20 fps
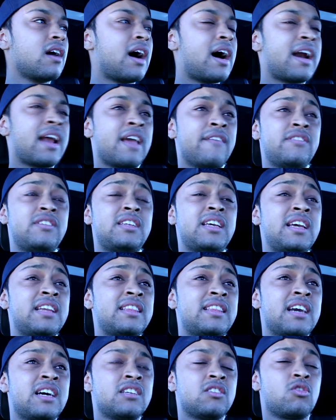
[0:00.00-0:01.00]
I'd have
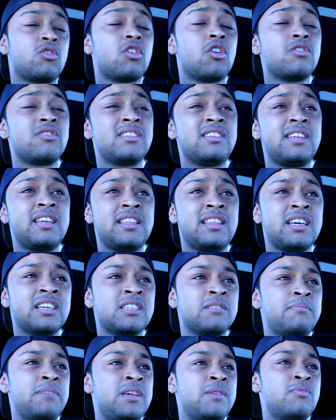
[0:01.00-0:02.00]
10,000 or close to
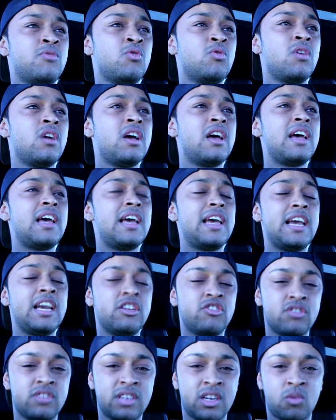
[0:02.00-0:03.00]
10,000 people
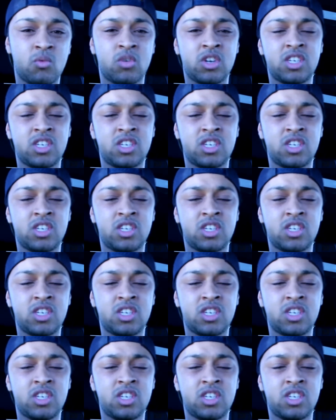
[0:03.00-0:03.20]
interested in